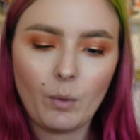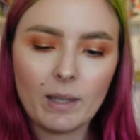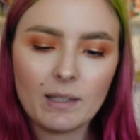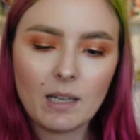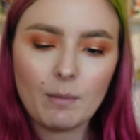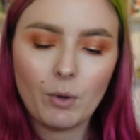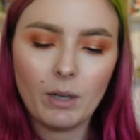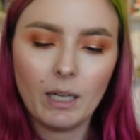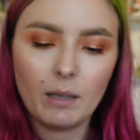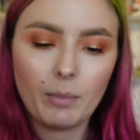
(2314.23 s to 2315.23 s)
Wednesday
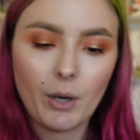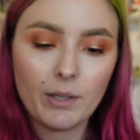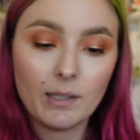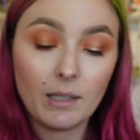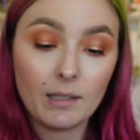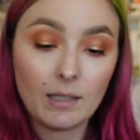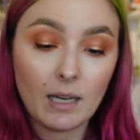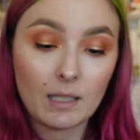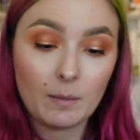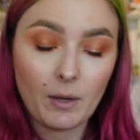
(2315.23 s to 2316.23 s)
morning, posing as an
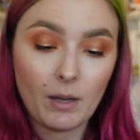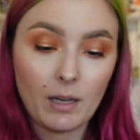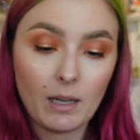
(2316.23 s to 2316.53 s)
expert